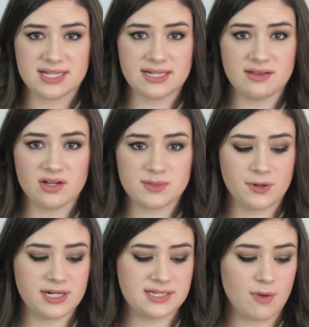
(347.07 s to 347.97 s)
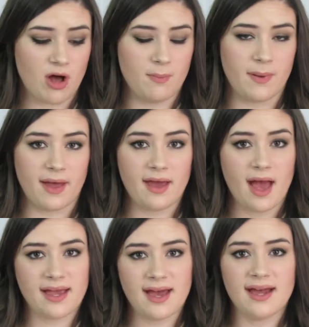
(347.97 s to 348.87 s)
It looks pretty small, but
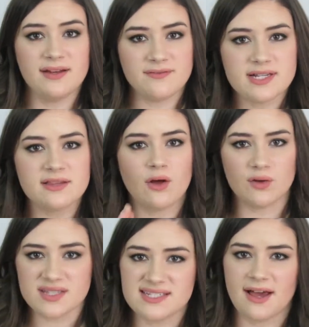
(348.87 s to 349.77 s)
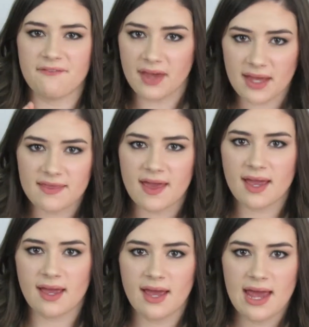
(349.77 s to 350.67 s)
I kind of did the whole stuffing
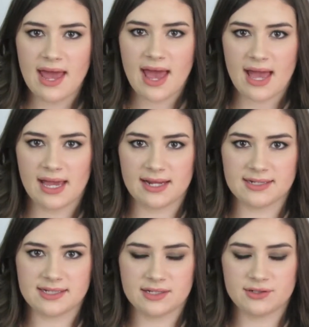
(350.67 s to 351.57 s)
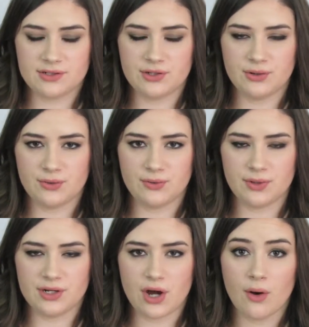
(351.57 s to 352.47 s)
thing, and
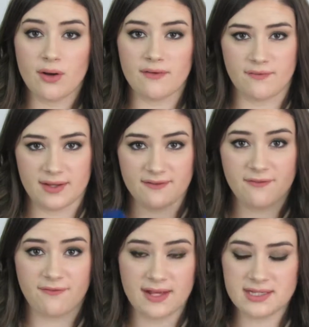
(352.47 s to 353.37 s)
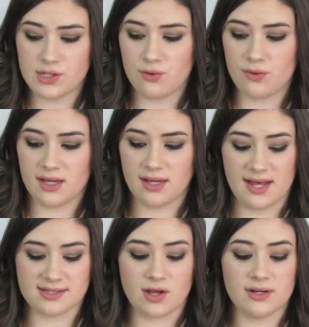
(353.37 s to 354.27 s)
to know if it fits, you can,
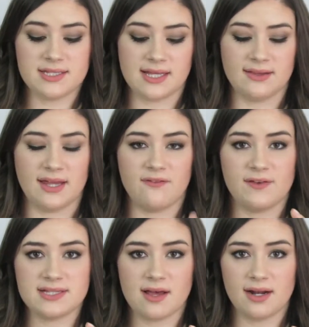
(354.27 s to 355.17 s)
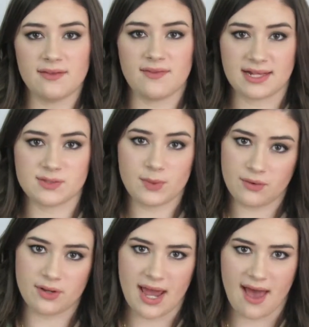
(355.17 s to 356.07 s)
as long as the lid fits on it, that's what
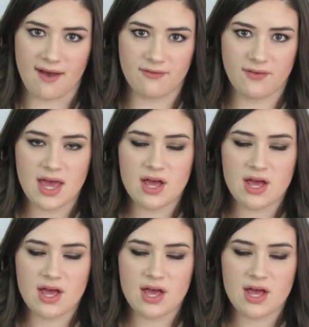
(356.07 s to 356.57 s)
you can have.